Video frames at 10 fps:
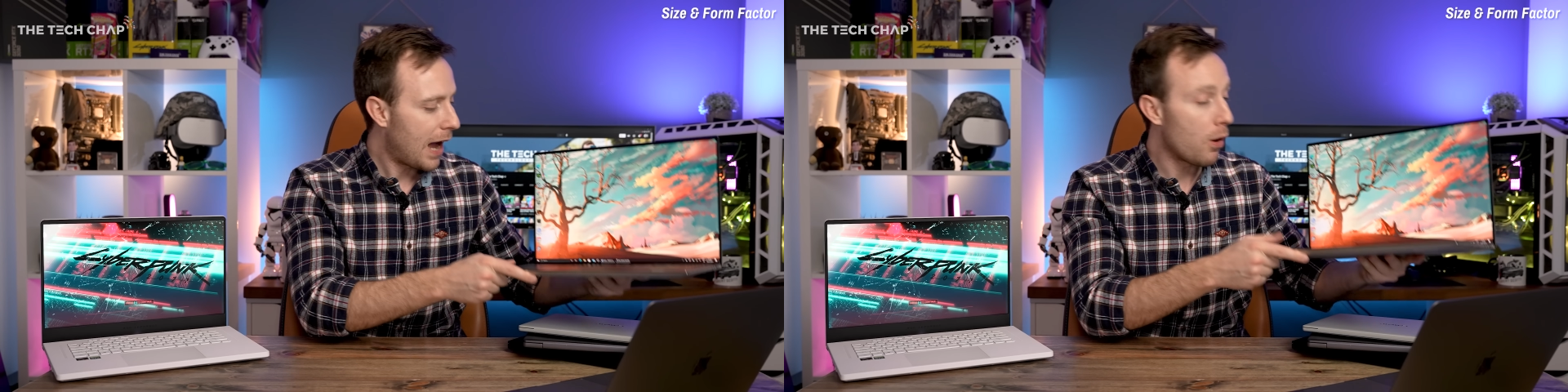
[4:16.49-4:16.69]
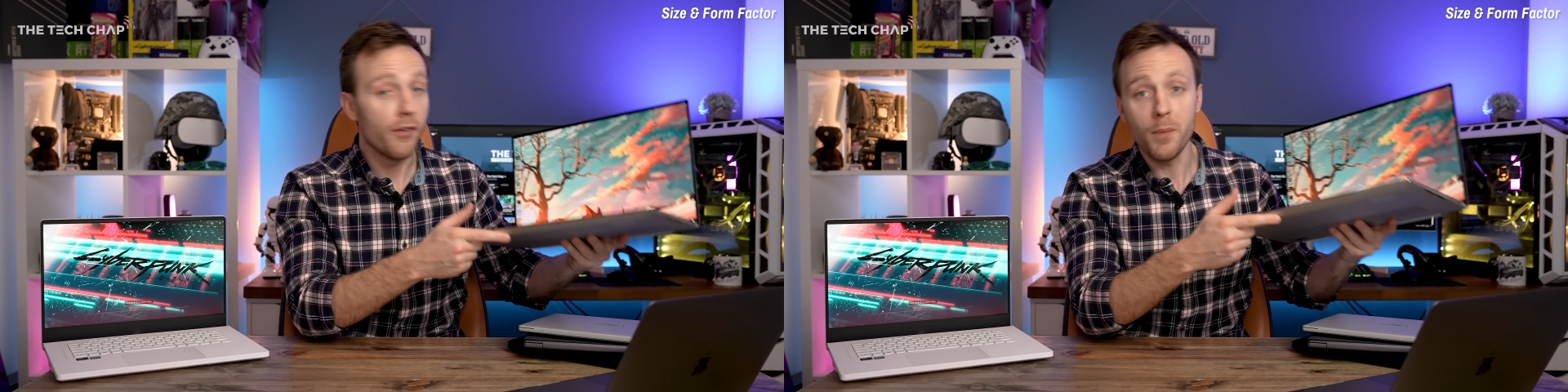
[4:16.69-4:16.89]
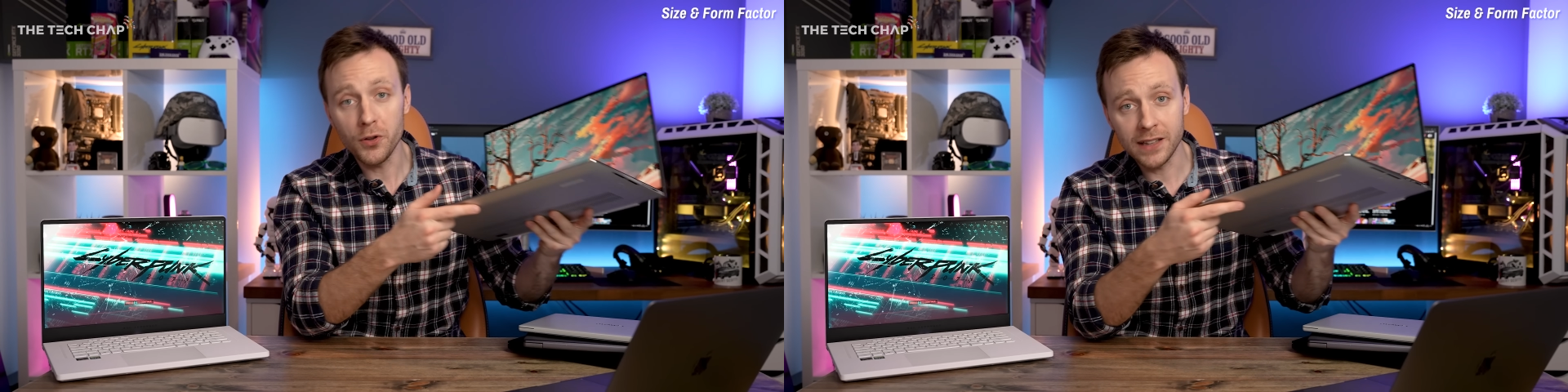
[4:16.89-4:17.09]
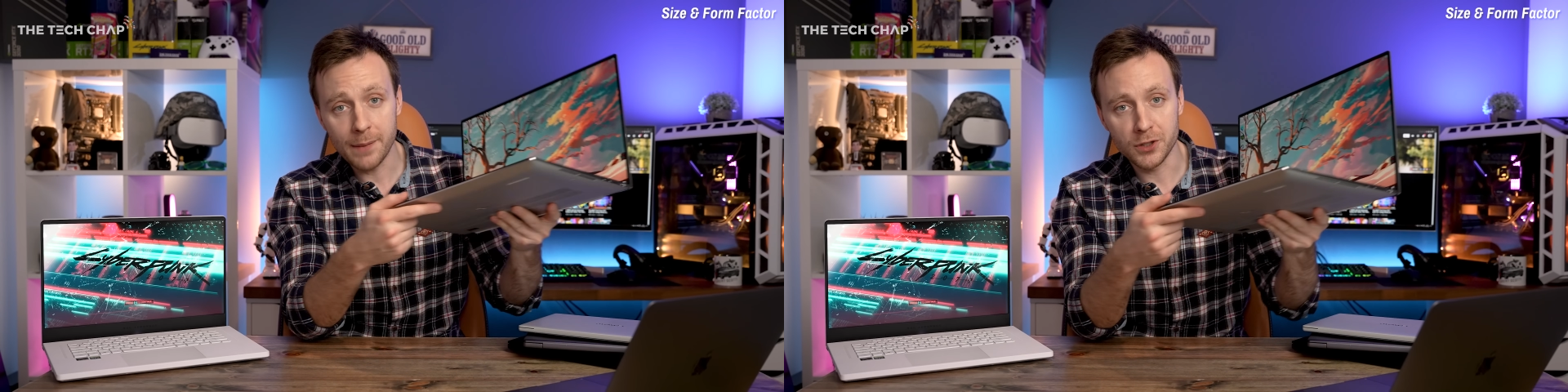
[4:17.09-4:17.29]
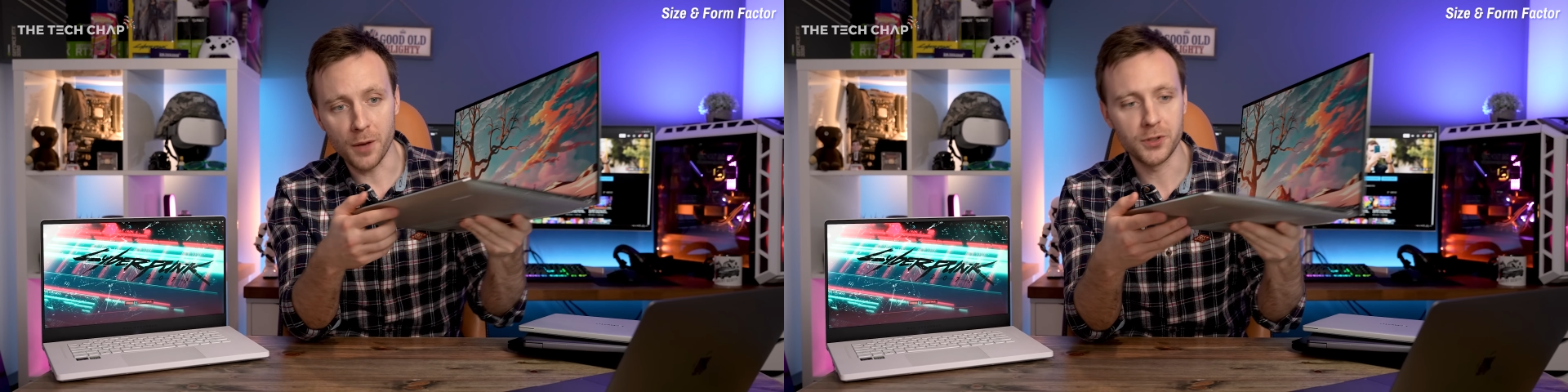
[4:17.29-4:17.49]
However, most
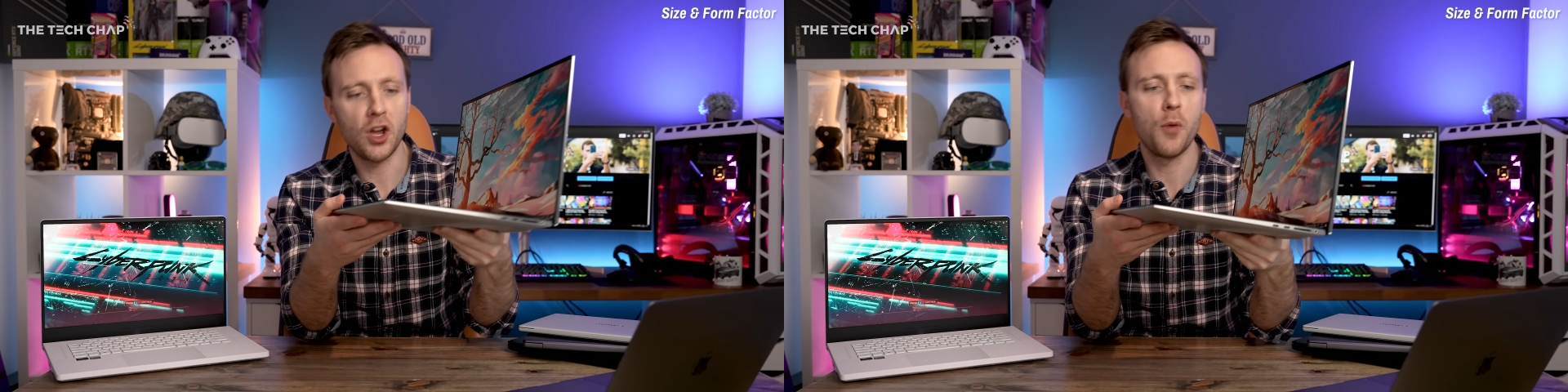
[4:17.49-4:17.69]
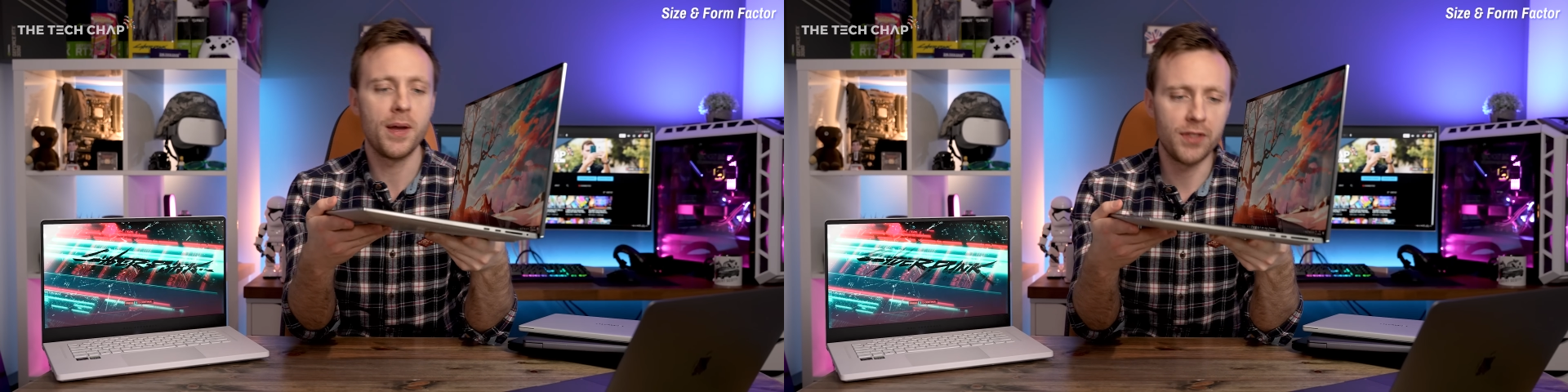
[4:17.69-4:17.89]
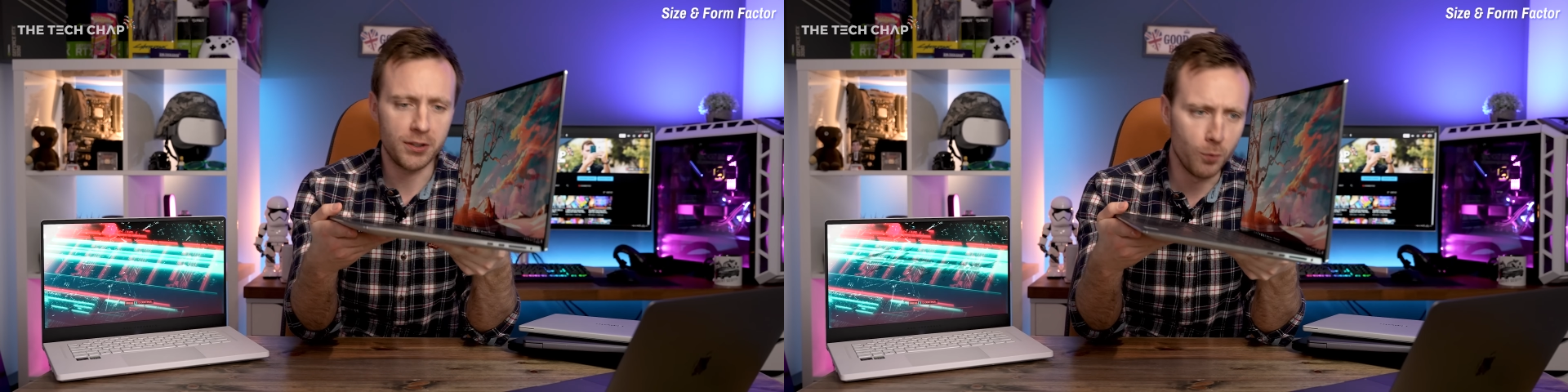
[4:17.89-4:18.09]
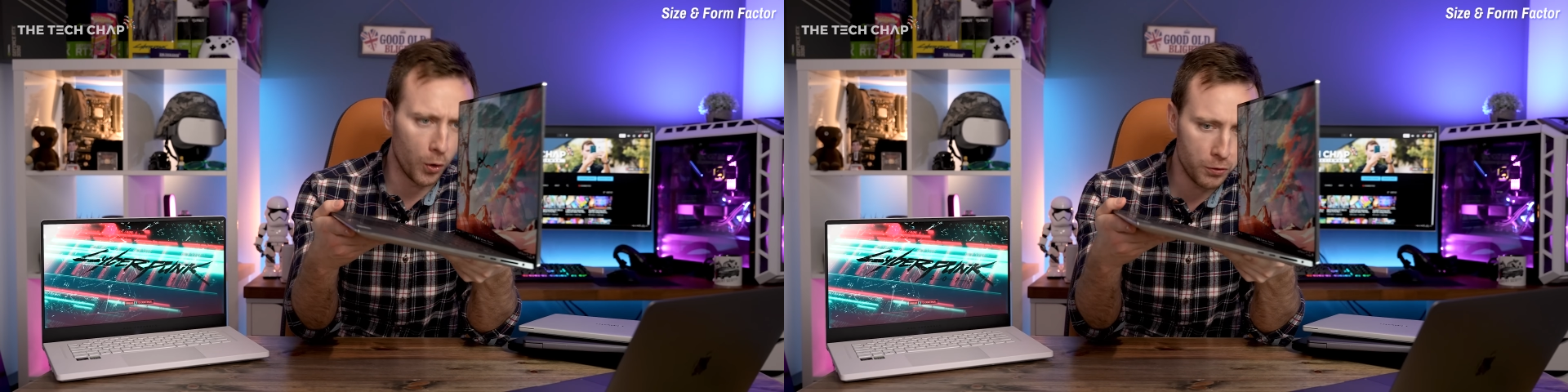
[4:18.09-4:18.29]
laptops come in this more